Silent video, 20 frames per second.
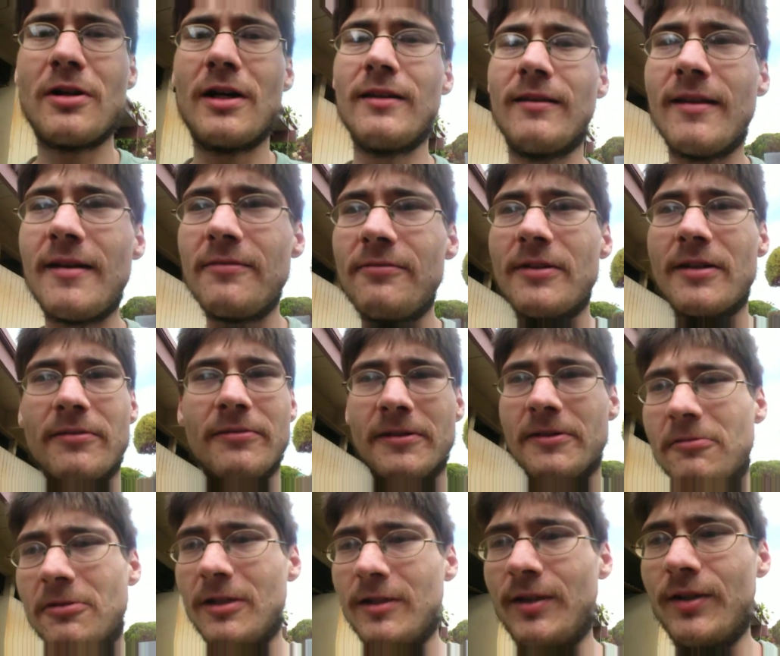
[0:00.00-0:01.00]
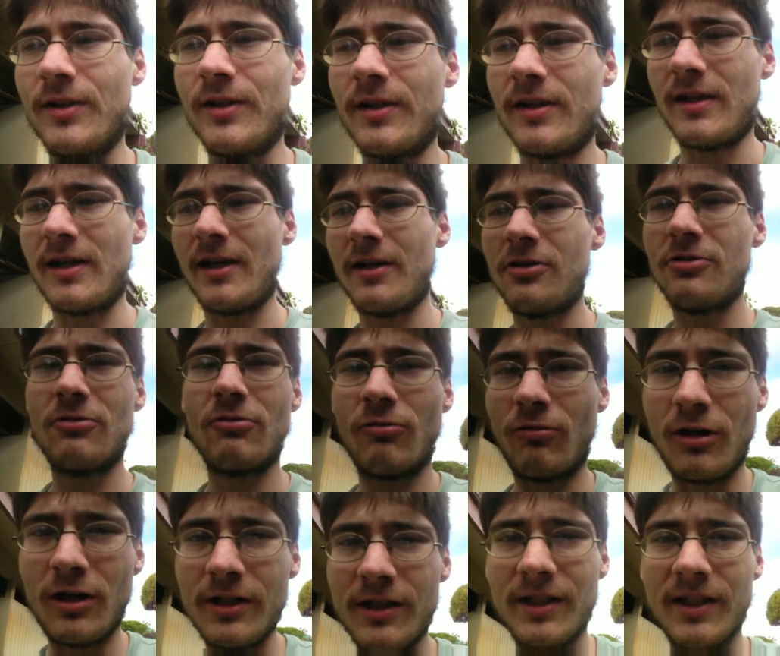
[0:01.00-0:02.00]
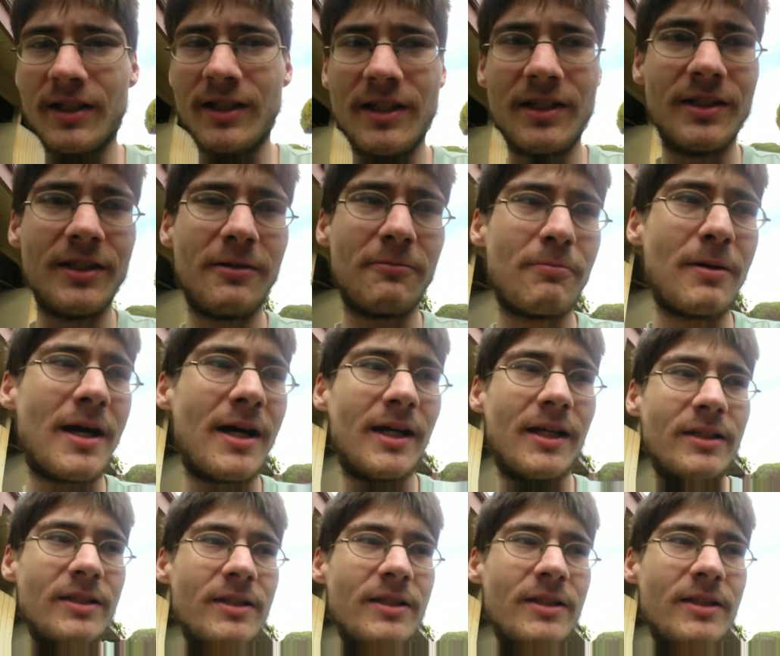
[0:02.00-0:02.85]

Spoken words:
I love everyone. I don't want anything bad